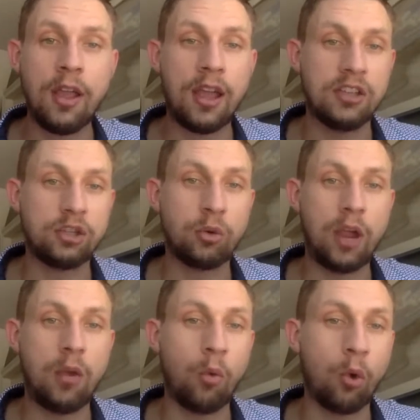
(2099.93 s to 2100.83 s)
has a
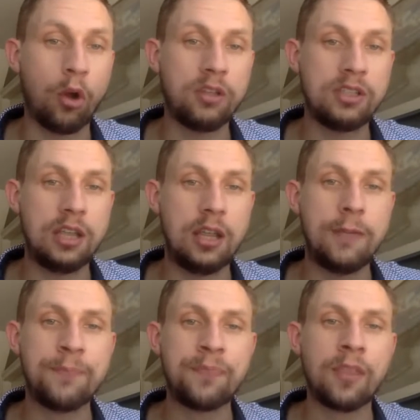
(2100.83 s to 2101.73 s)
great
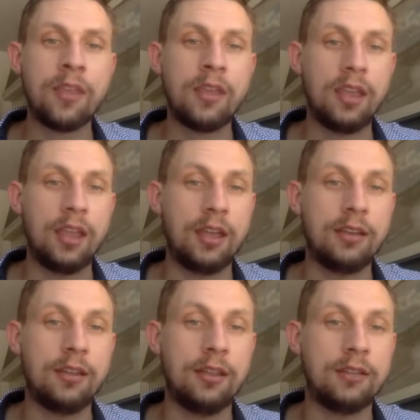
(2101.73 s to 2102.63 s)
warranty, and
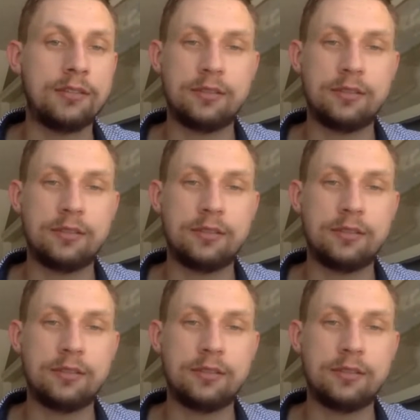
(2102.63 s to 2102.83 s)
it